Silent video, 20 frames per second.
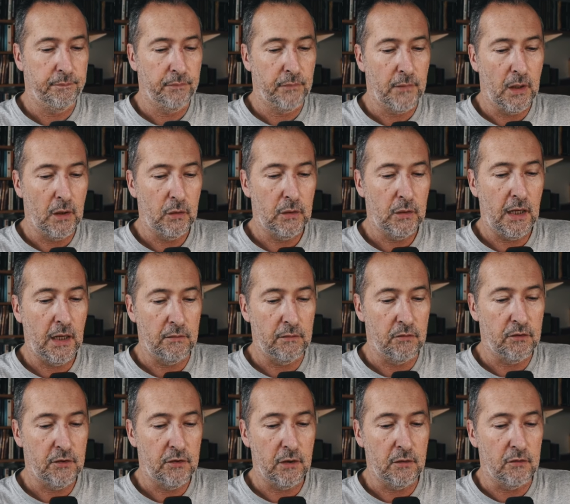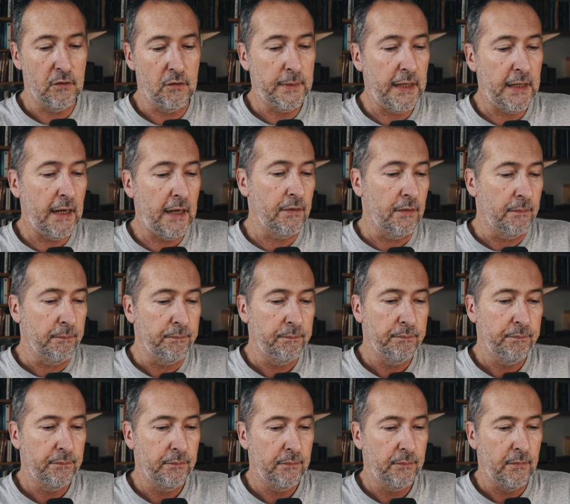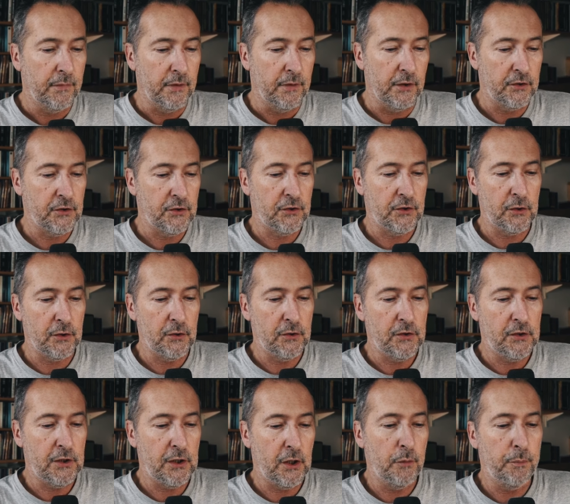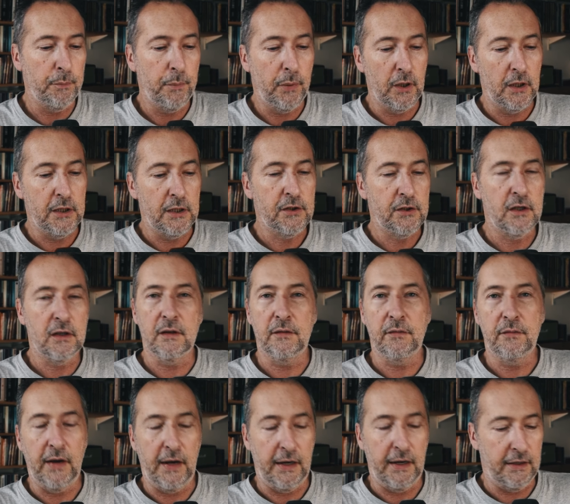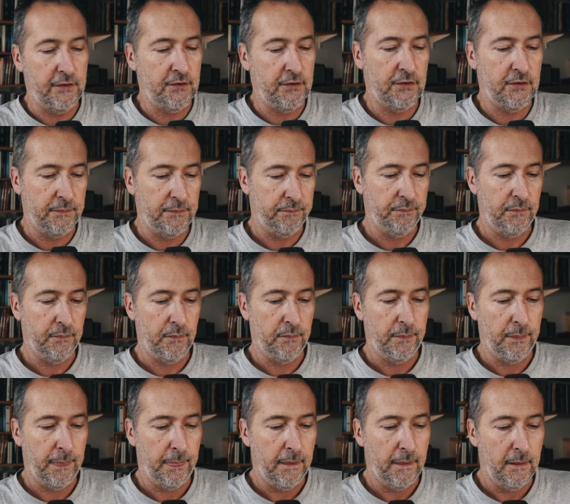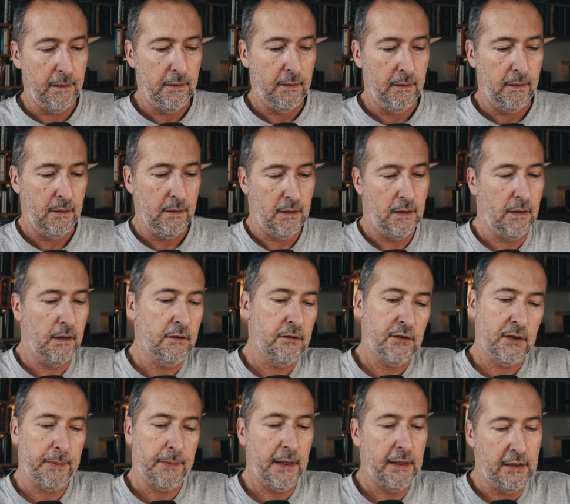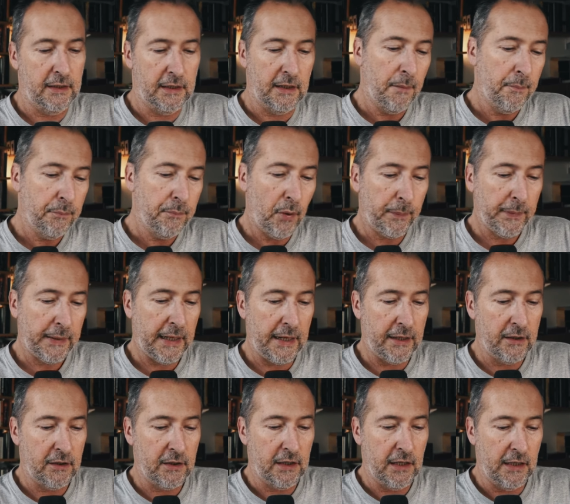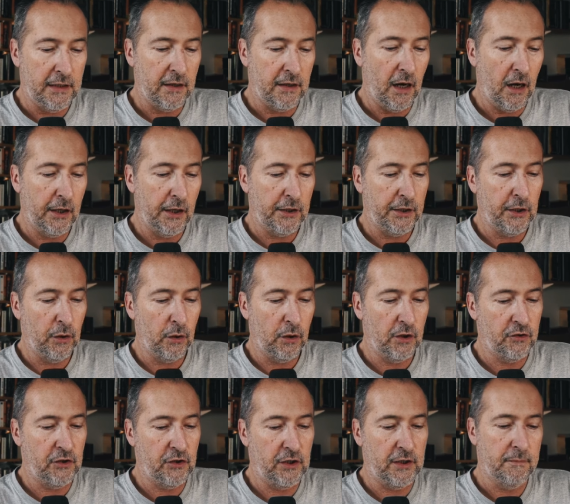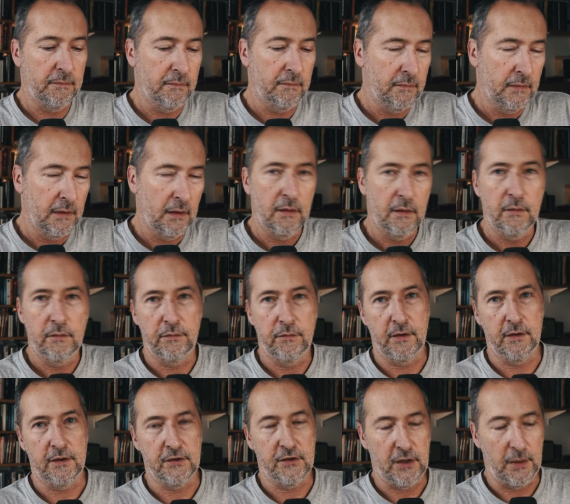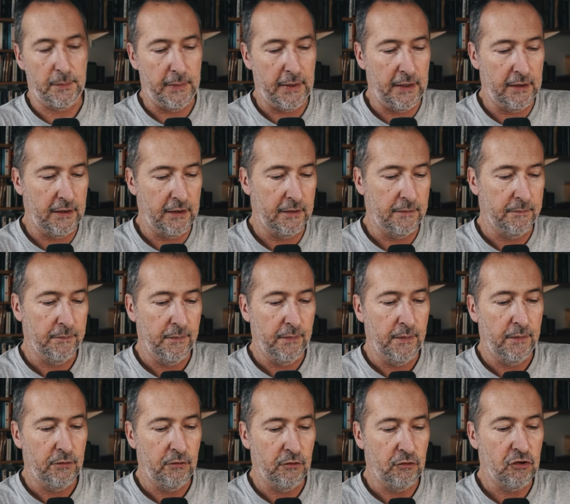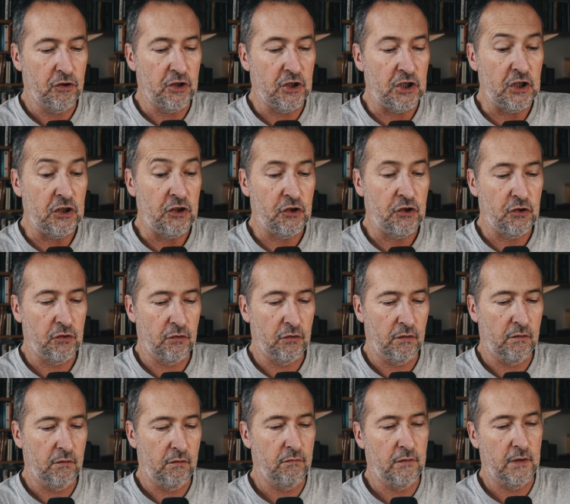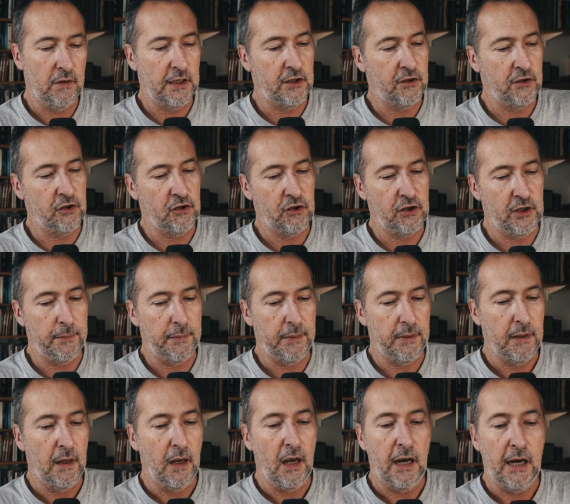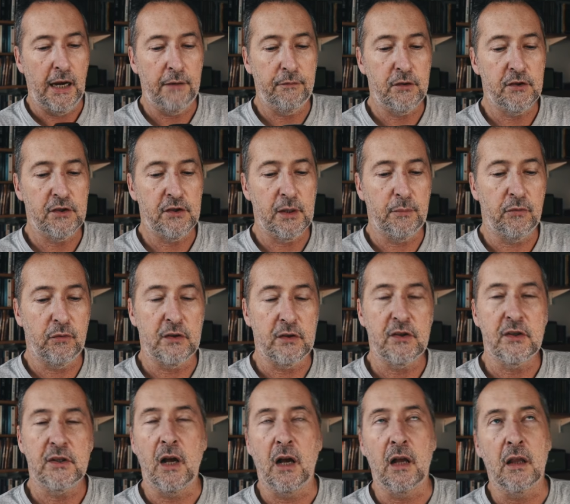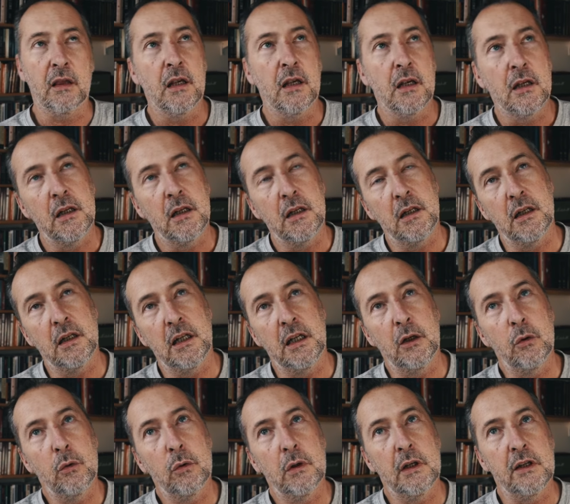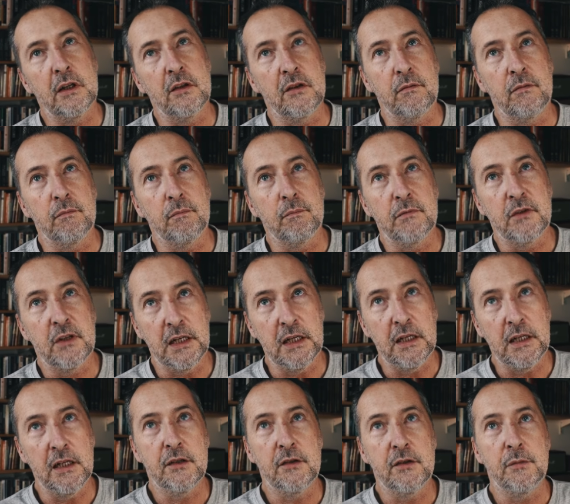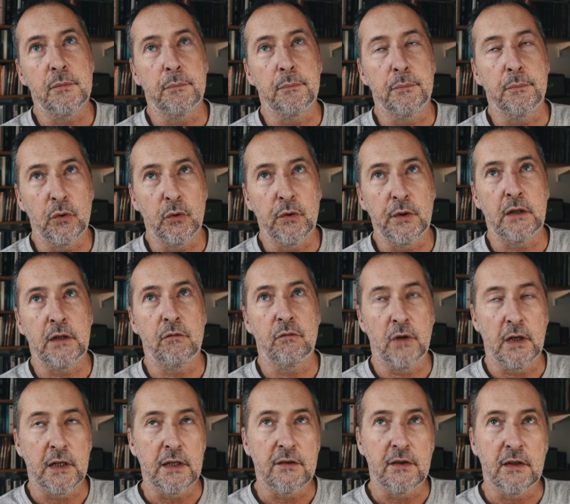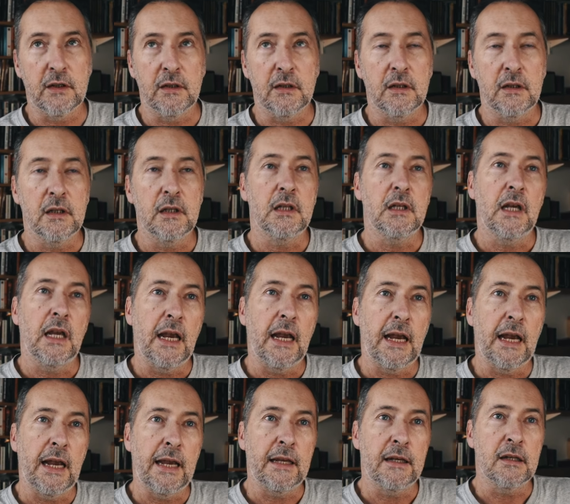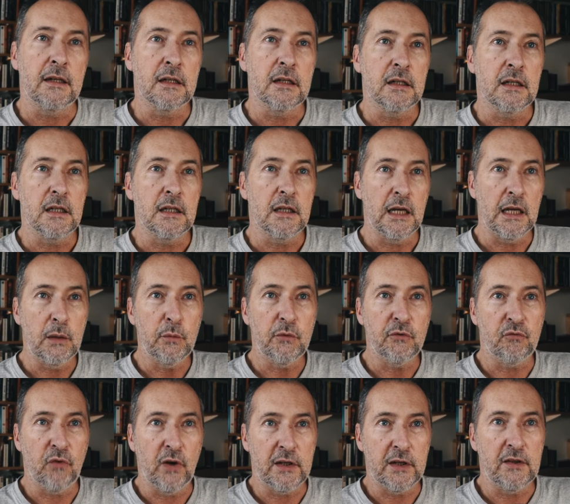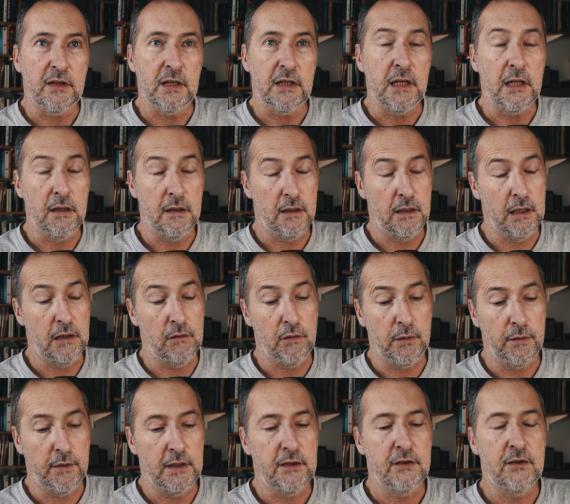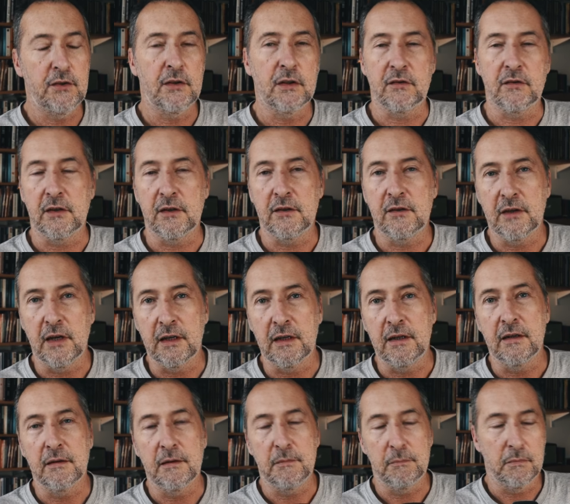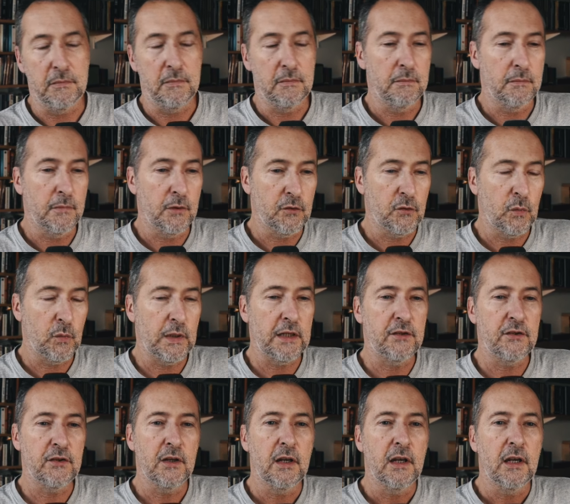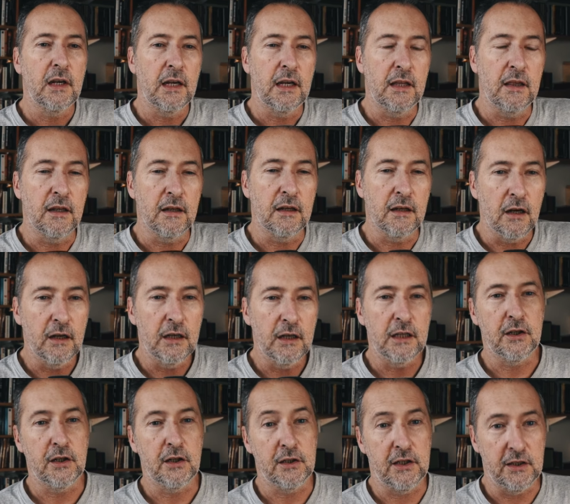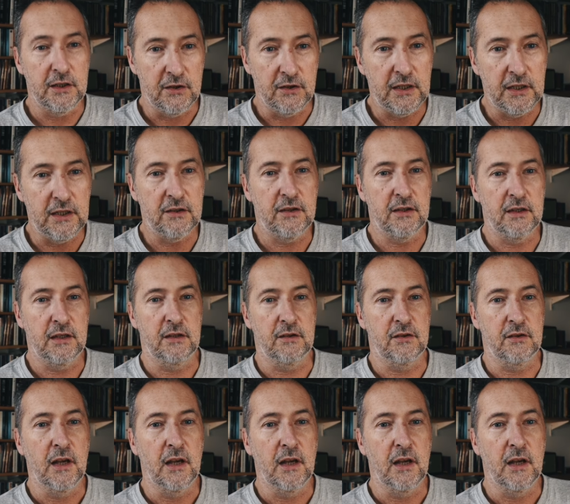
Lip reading: Okay, so to begin, the socio-political effects. Subheading, propaganda and ideology. Further subheading, the traditional relationship. I have to say before I start, Ellul is a tedious, boring writer. And he wrote this, as I say most weeks, in the early 1960s.